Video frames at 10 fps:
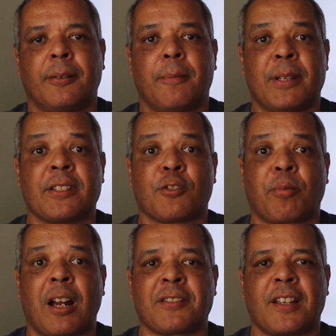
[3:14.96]
the business
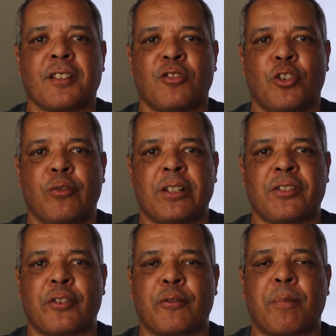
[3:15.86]
process known as
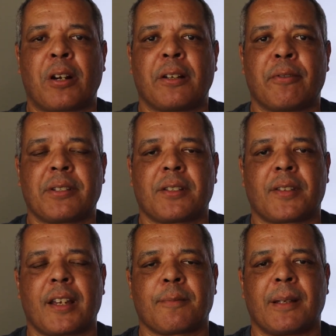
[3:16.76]
third-party risk
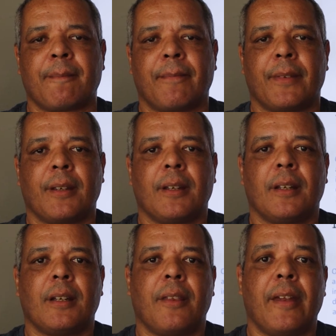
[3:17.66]
assessment.
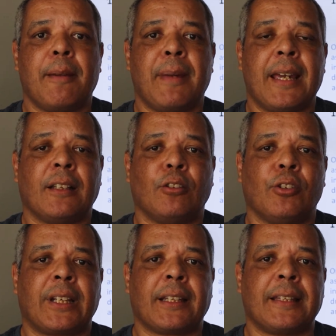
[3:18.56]
They may
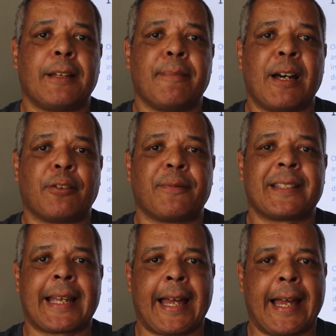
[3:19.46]
look at the amount of
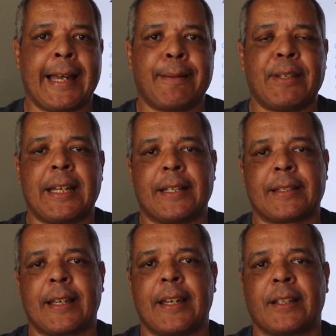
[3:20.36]
time that it
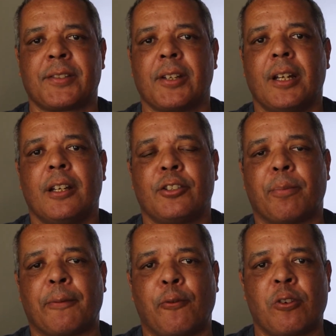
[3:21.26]
takes to
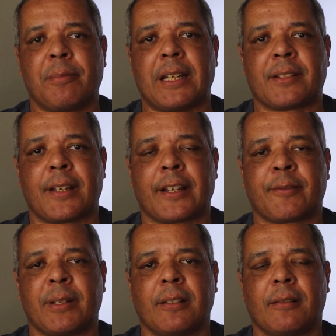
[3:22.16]
perform the
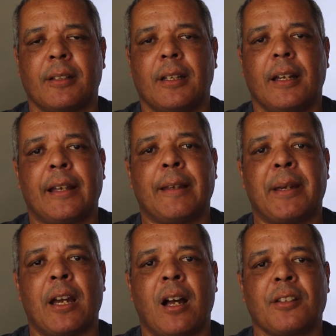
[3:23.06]
assessment, and they
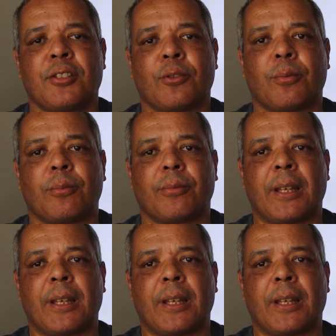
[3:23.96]
may also